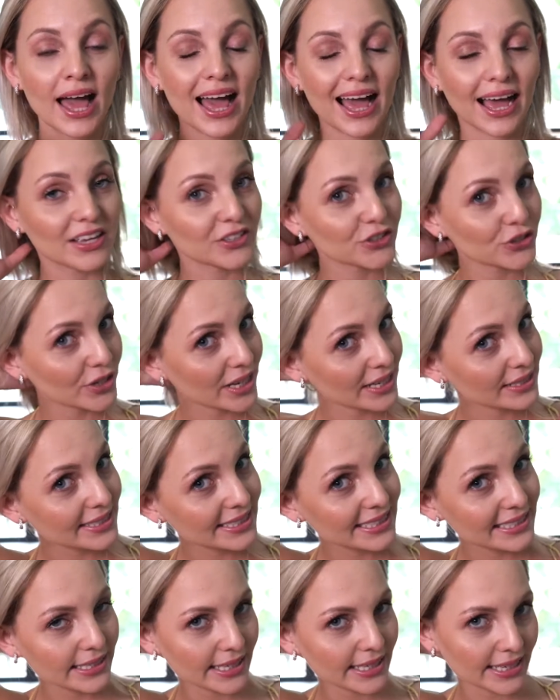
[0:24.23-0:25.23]
As you can
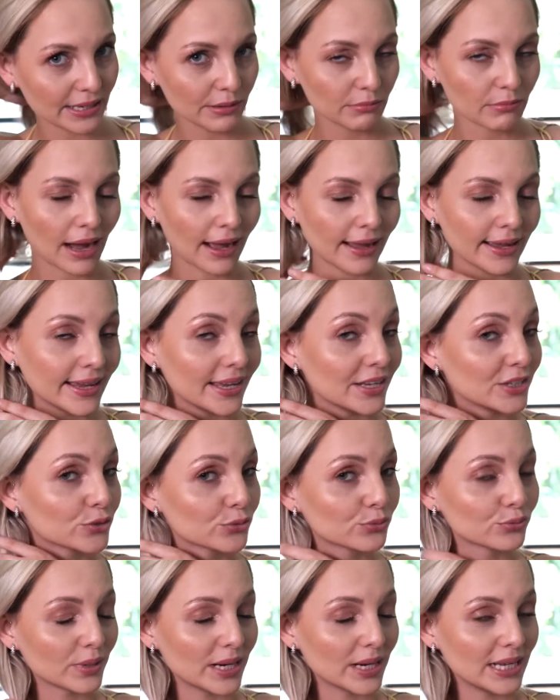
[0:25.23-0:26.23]
see, my hair is
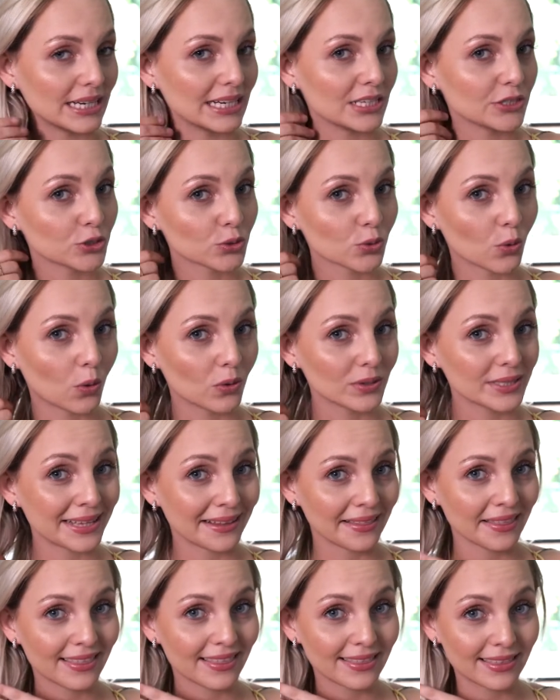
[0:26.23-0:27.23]
really short
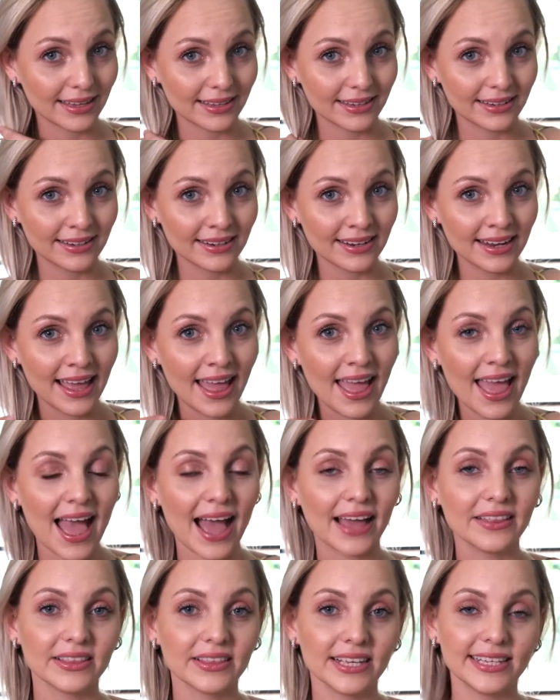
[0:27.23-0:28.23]
and thin,
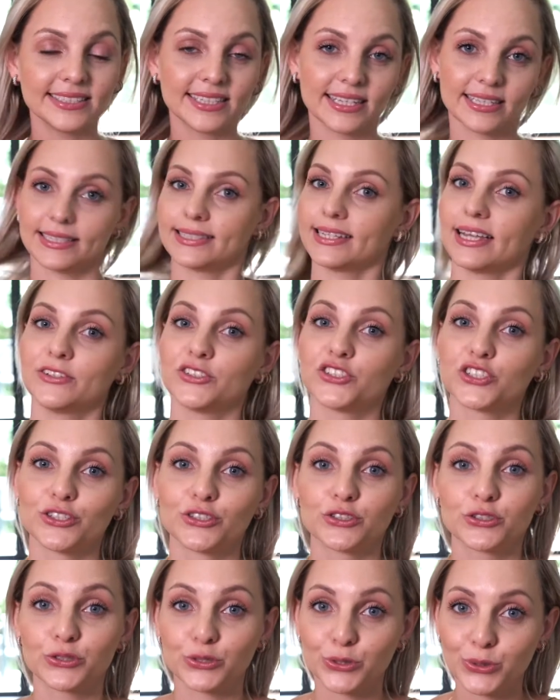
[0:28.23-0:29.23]
and these
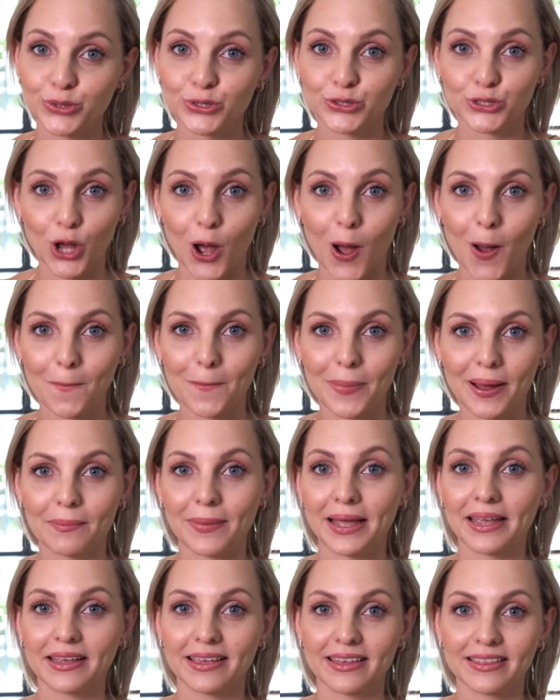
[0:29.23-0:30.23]
extensions do the job by
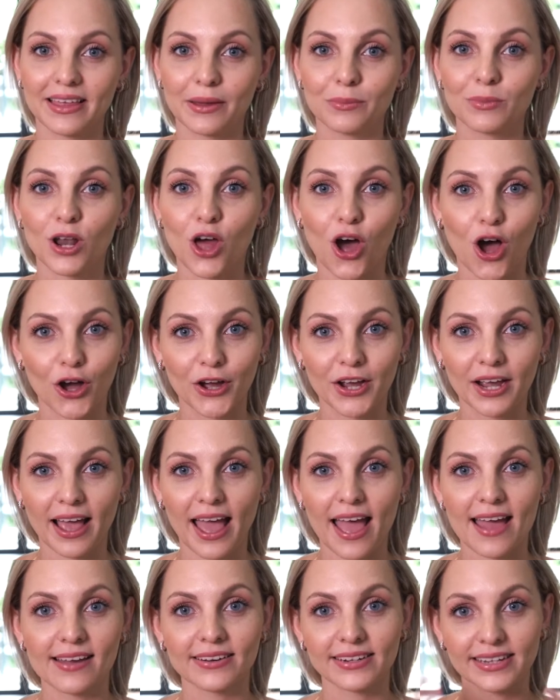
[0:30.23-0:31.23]
making them long
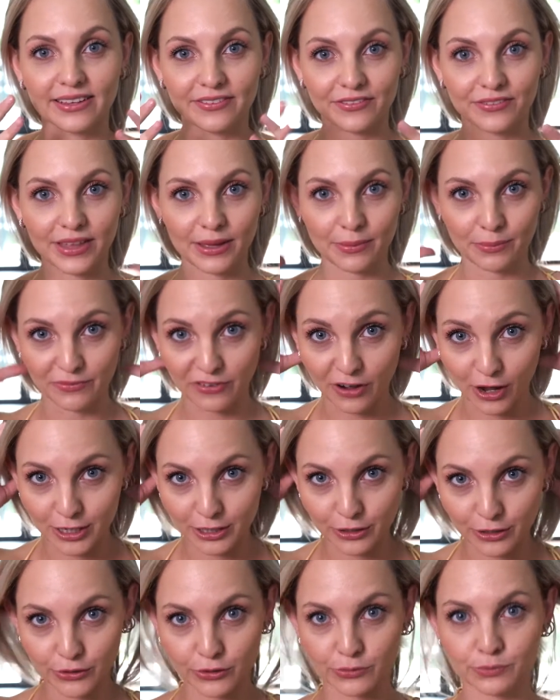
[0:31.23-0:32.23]
and give them
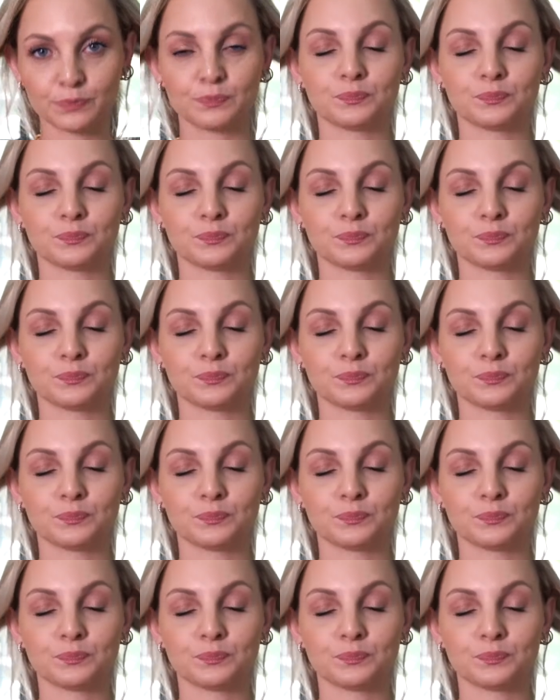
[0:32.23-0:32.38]
volume.